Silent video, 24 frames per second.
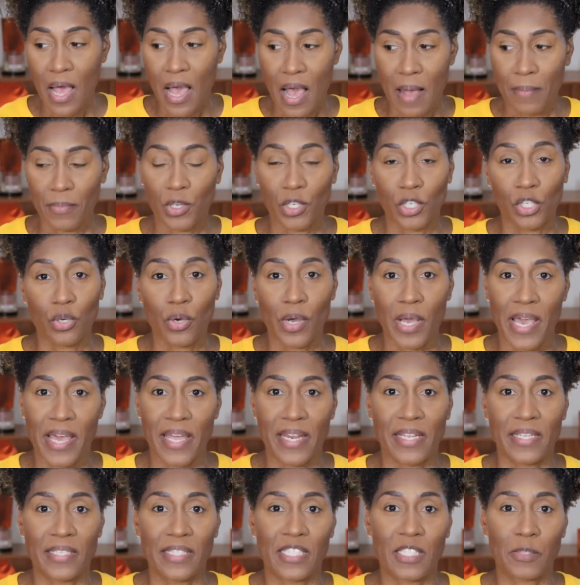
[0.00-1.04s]
I'm going to go ahead
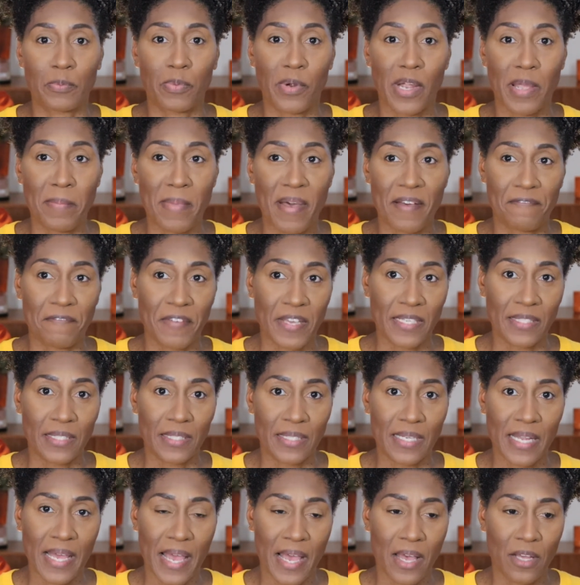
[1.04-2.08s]
and spray my face
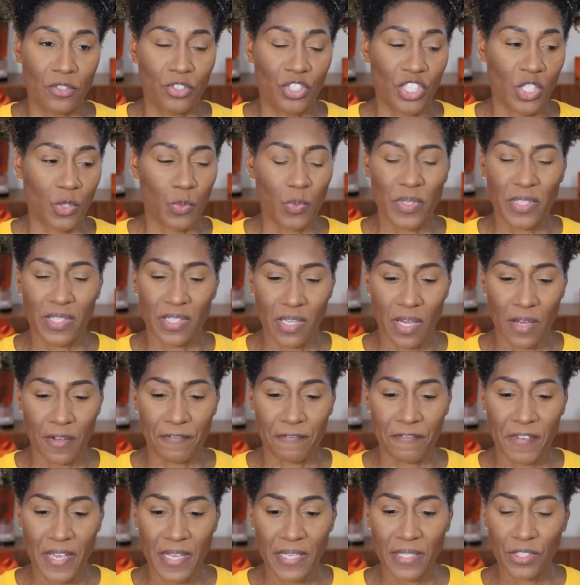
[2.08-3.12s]
down just with a
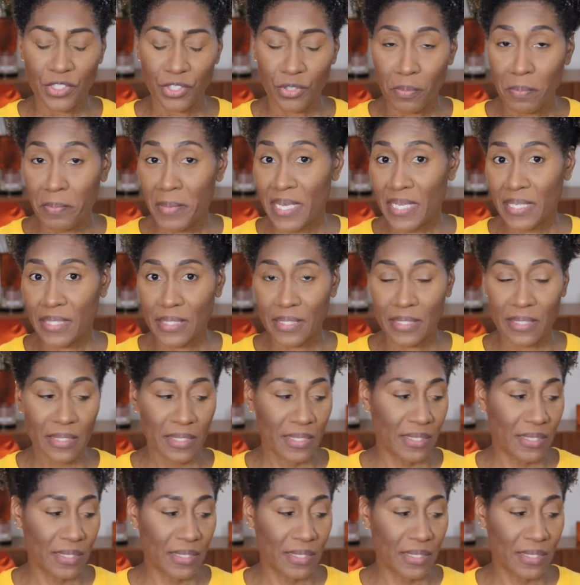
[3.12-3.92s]
facial mist.